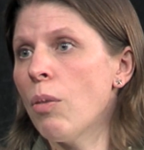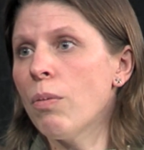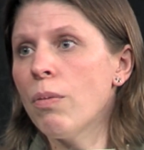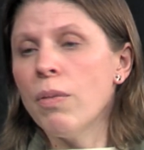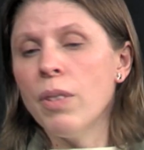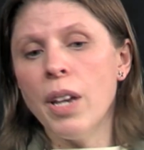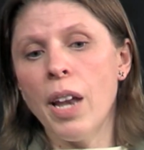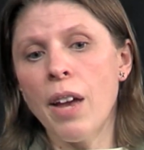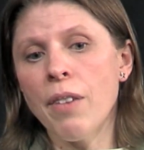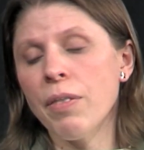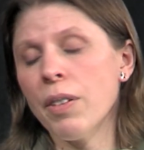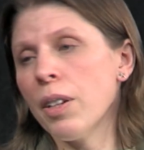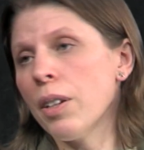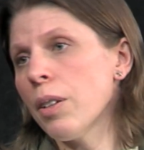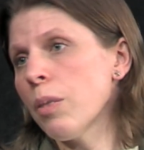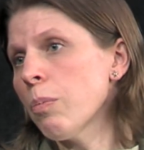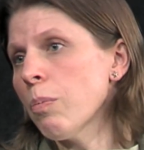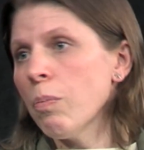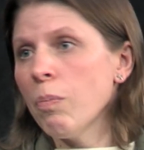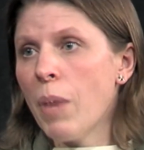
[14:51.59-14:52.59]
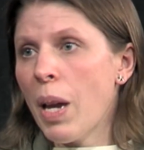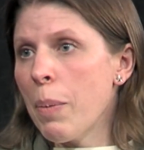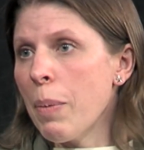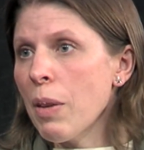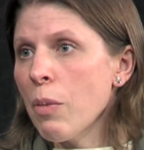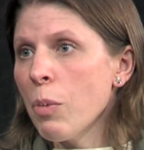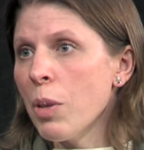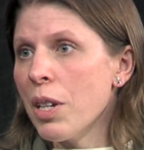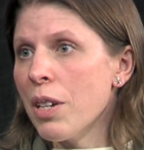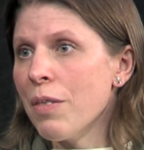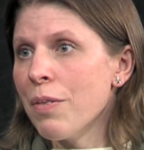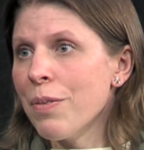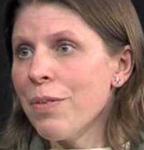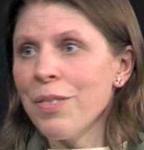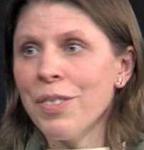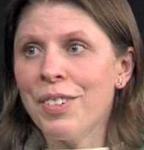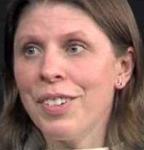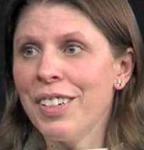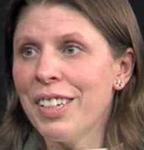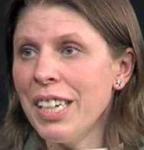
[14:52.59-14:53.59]
never maybe would have
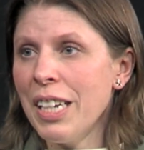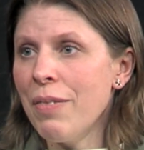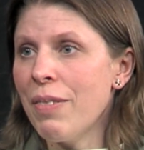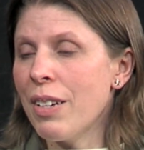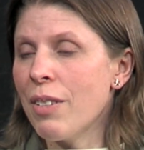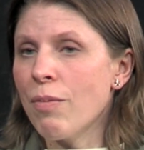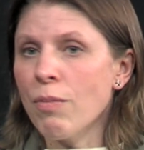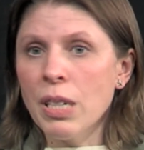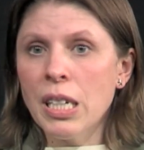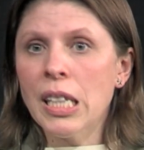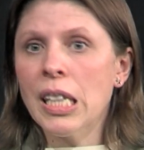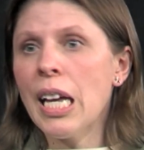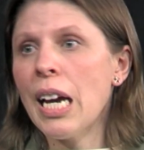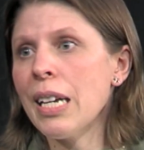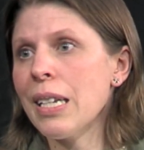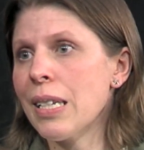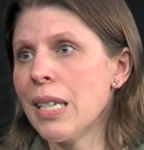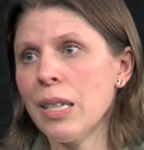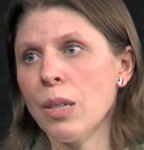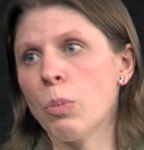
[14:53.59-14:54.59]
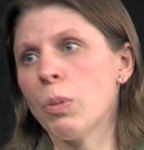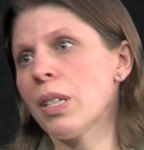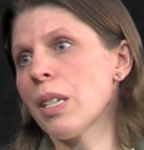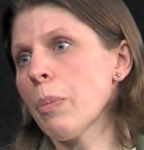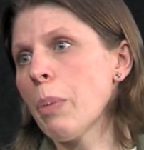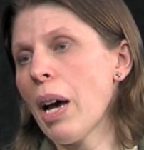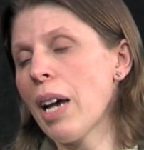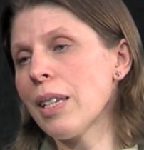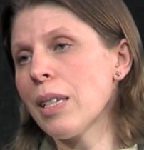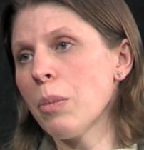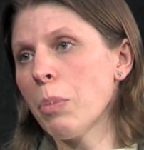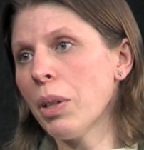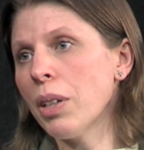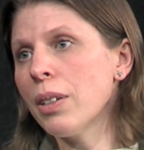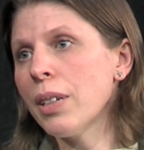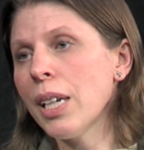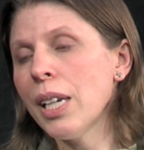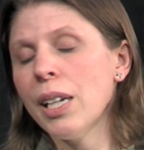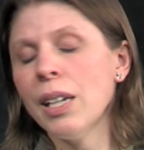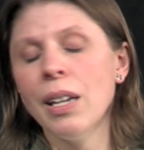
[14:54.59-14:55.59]
even realized this was a
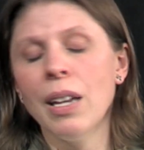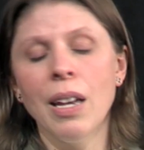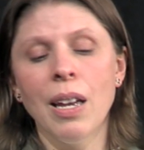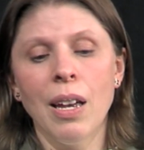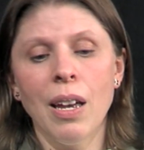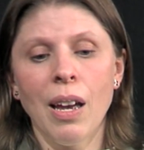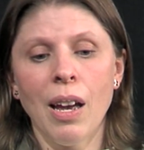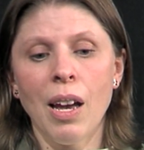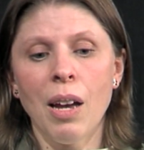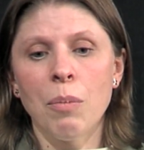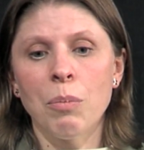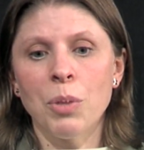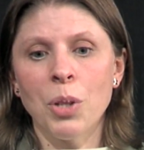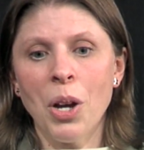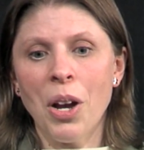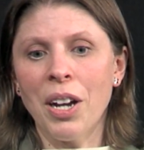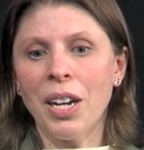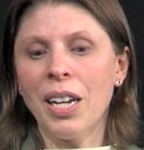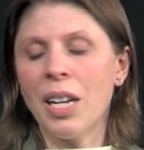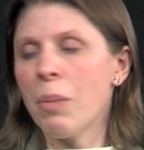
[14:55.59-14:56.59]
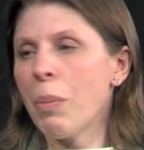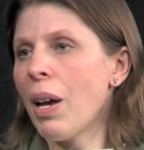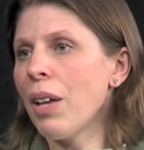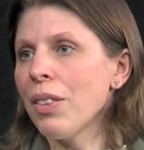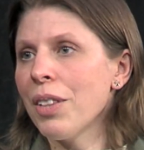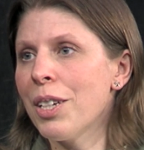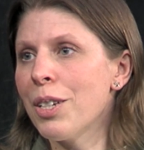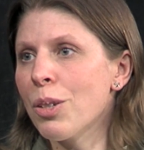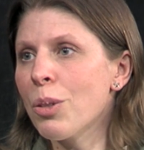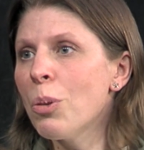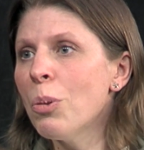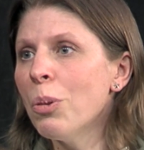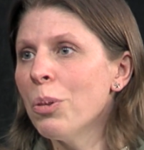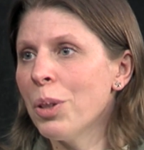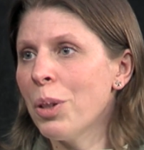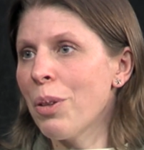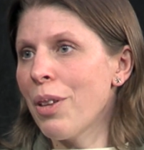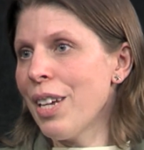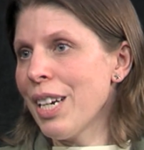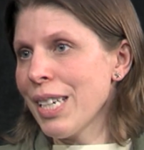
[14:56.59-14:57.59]
possibility, talking about these cool
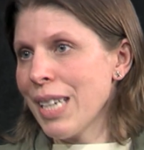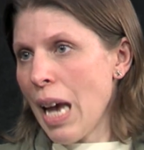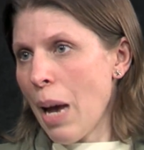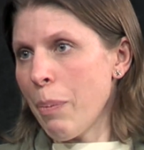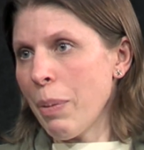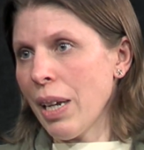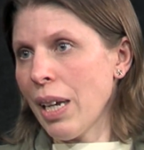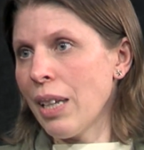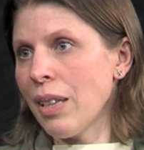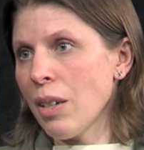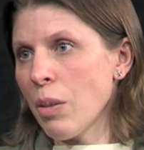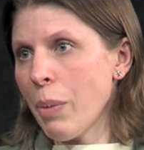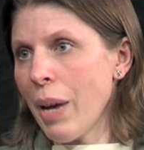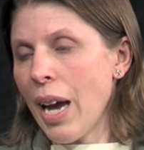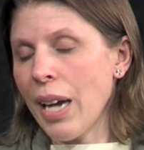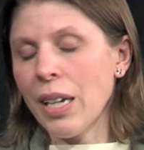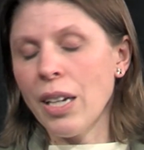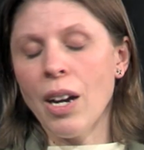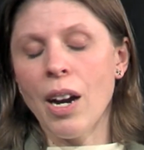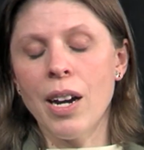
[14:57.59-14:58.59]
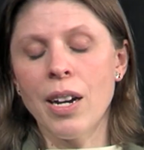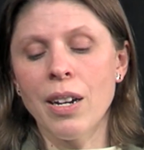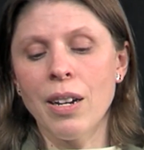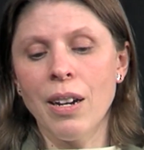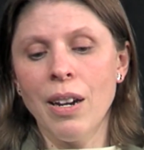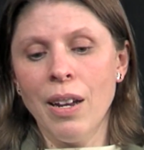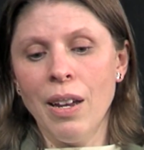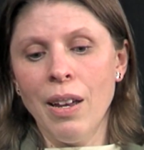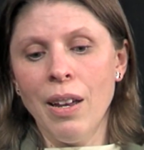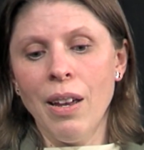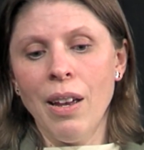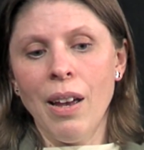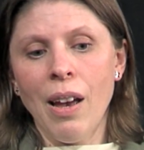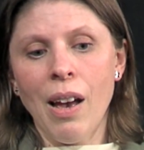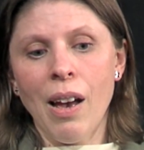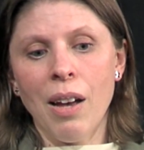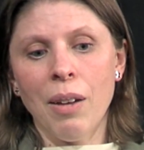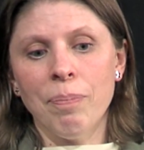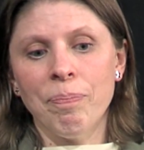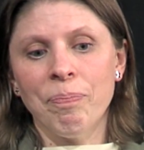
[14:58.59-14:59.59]
new things happening in their backyard.
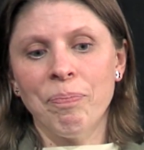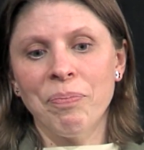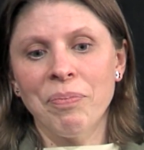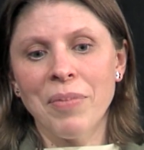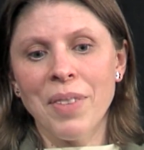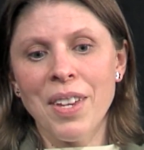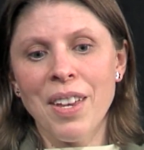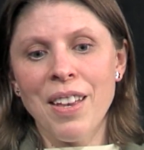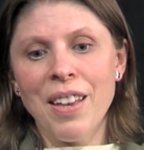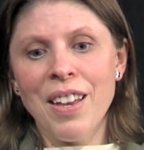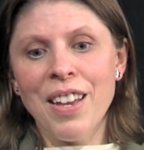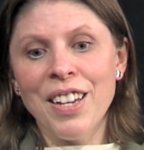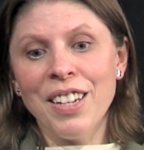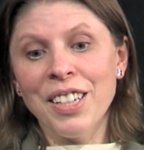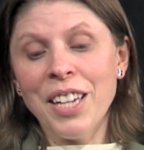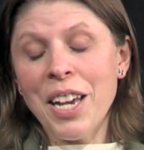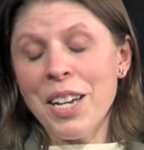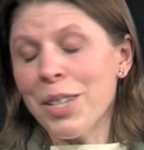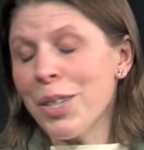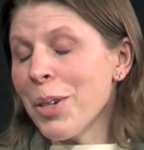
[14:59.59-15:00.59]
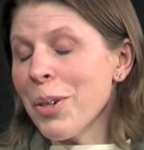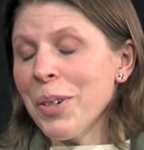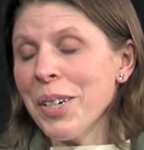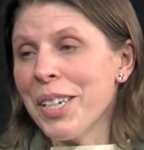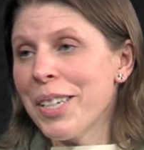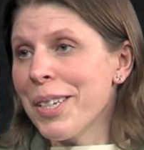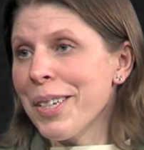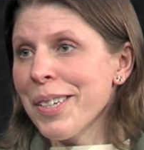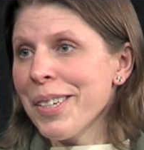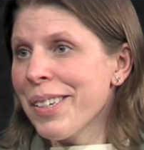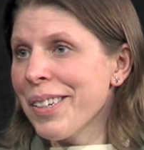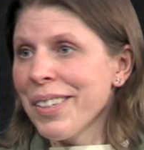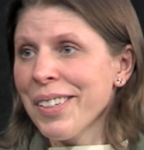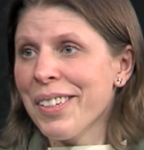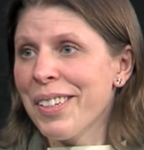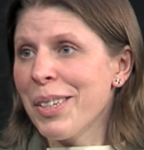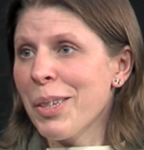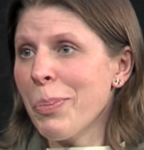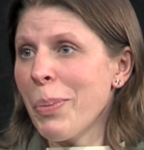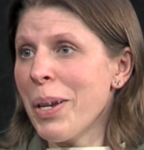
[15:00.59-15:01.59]
So it's
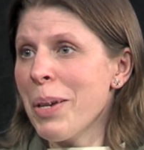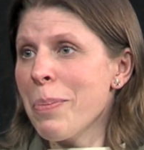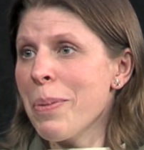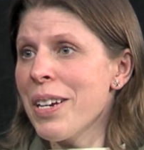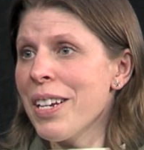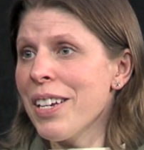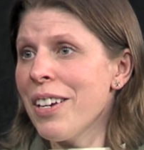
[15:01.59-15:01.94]
been a pretty